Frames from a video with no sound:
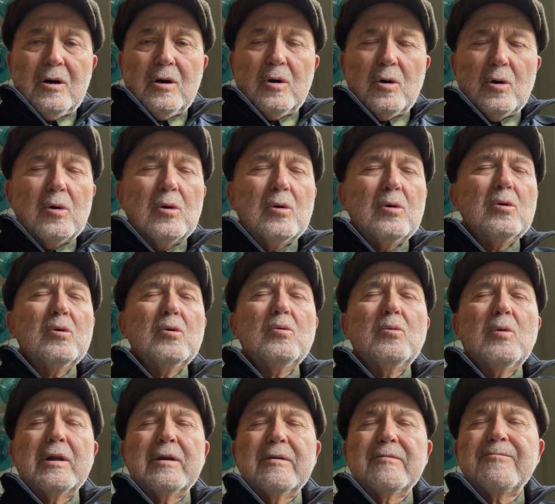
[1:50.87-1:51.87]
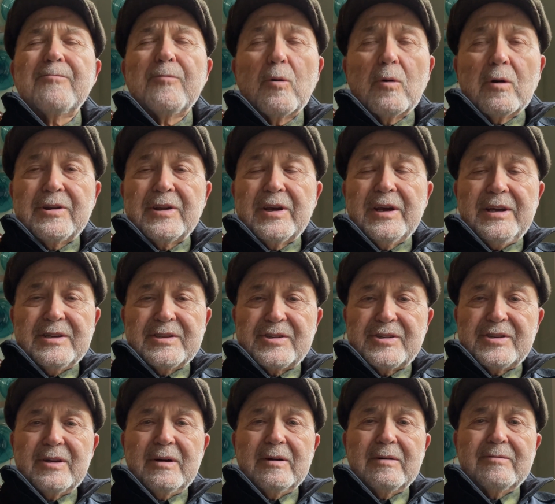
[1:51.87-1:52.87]
Oh, what a
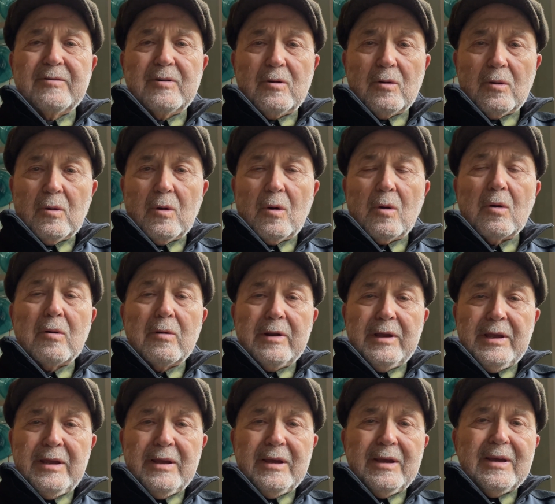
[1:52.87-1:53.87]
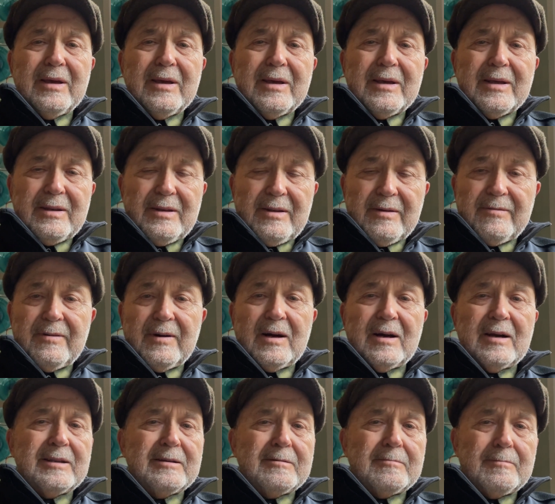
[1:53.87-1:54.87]
foretaste of glory
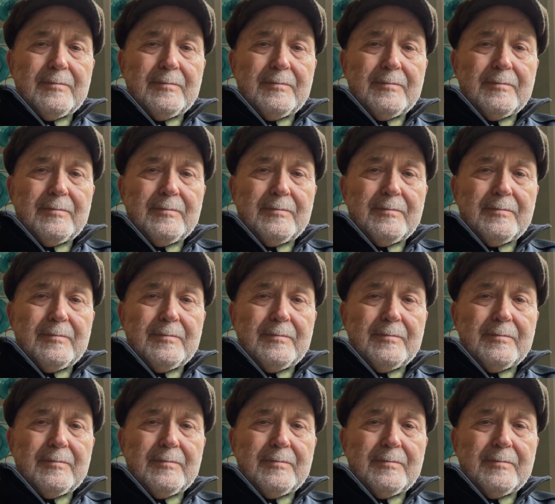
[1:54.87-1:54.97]
divine,